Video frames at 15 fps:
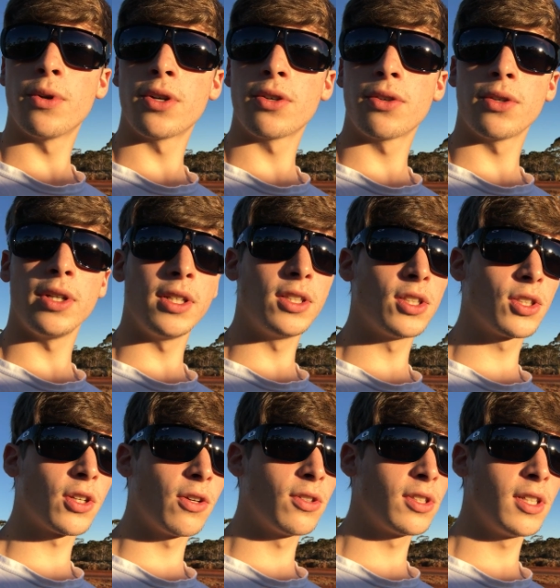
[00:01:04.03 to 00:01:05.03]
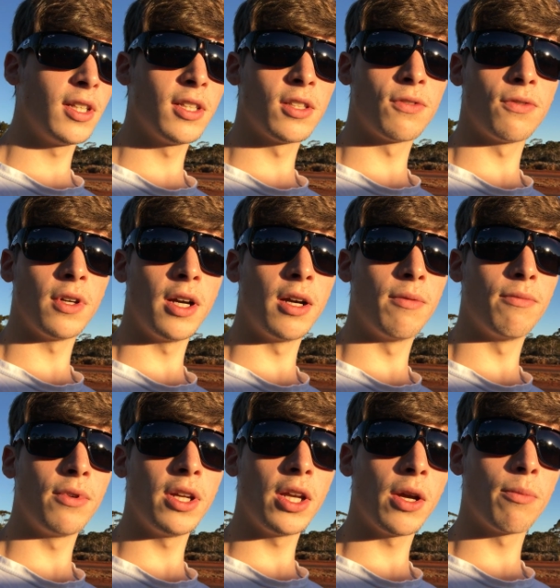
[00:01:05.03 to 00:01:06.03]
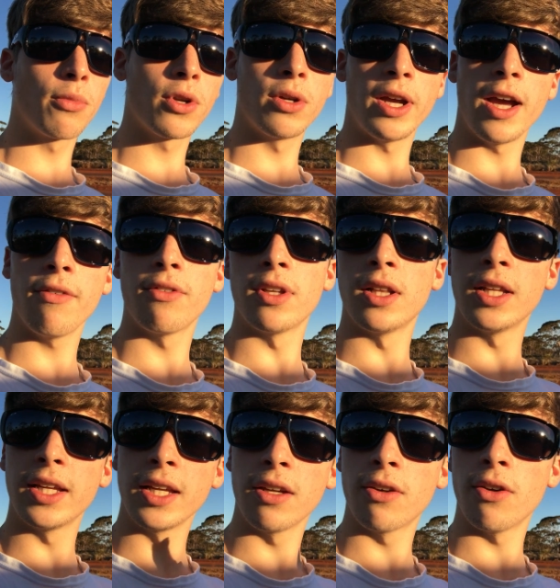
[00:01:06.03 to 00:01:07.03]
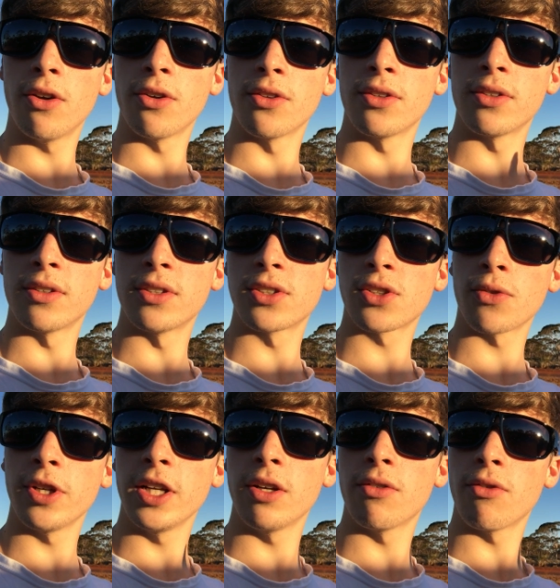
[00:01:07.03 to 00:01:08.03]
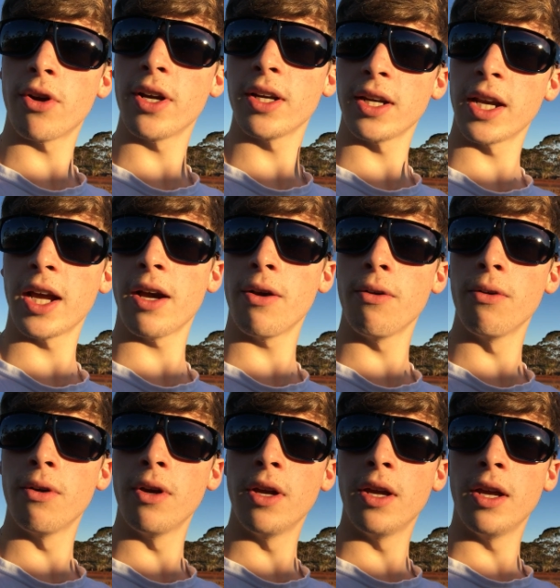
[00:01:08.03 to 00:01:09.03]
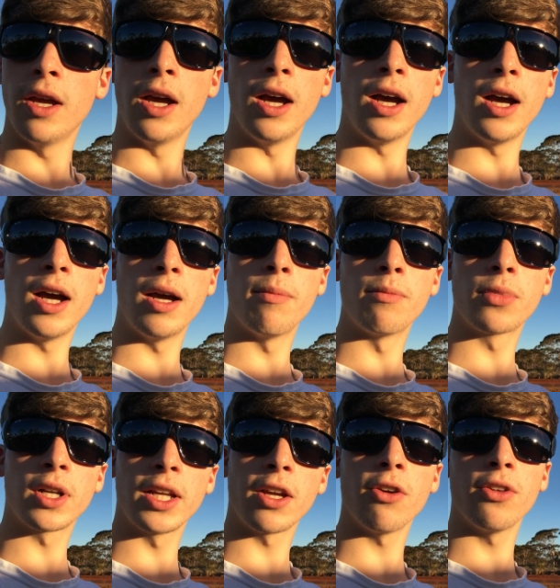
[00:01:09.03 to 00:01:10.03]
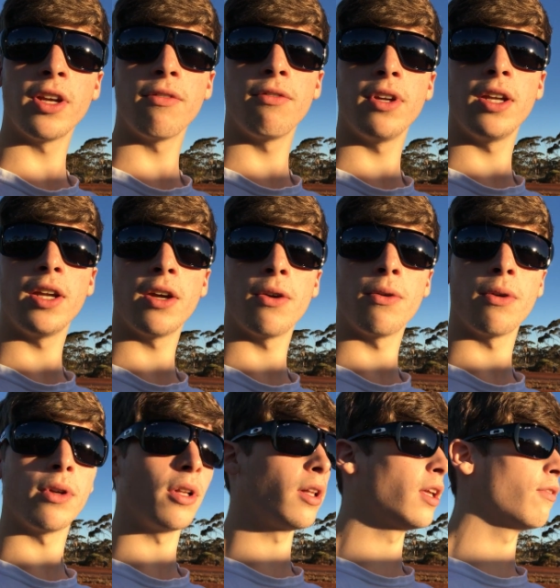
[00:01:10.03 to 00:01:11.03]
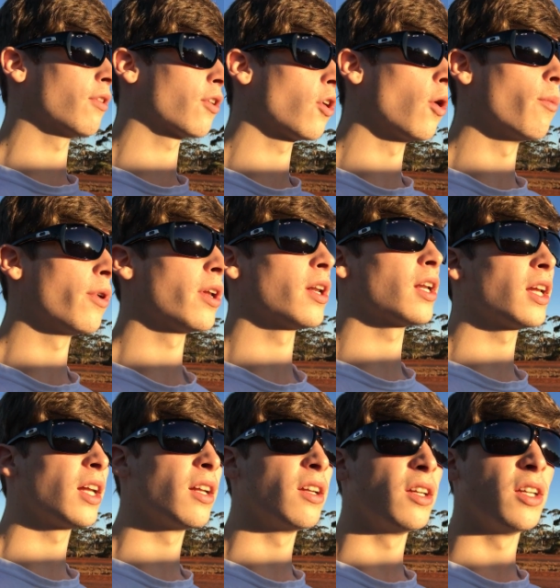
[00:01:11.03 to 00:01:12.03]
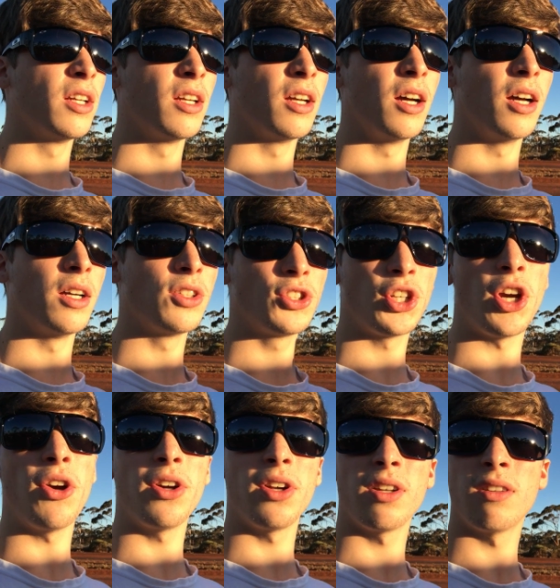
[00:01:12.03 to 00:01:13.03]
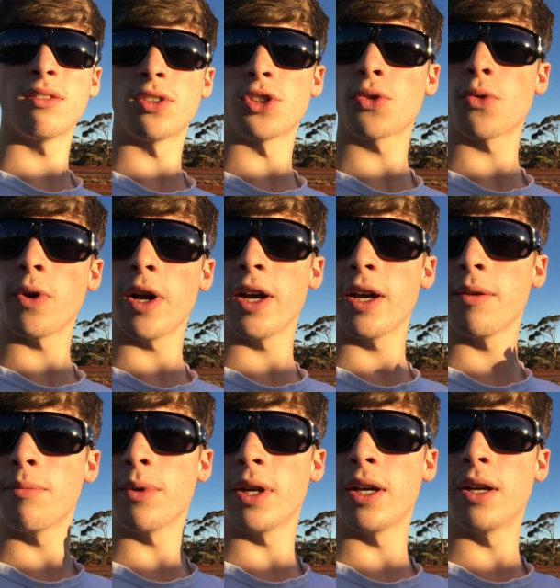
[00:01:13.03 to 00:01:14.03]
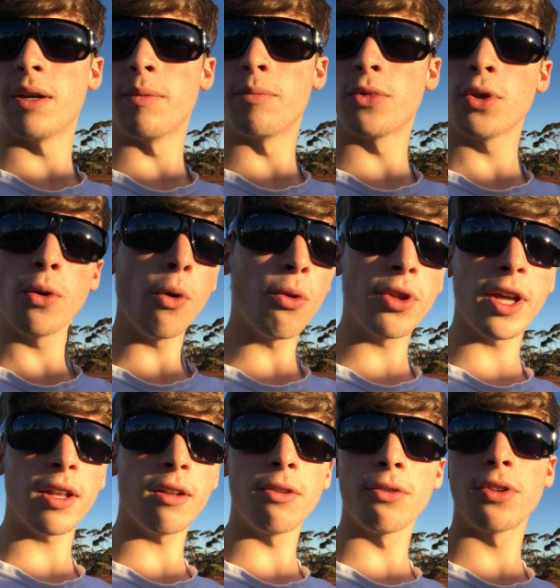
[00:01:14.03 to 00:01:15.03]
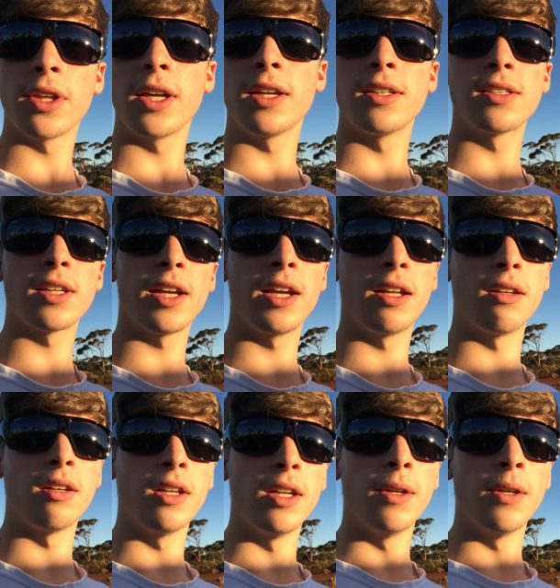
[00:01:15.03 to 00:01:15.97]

want to really just go see this um, video, I'm going to have the link on the screen right now. Um, click on that video, leave a comment, share it, subscribe, um, do all that little things, and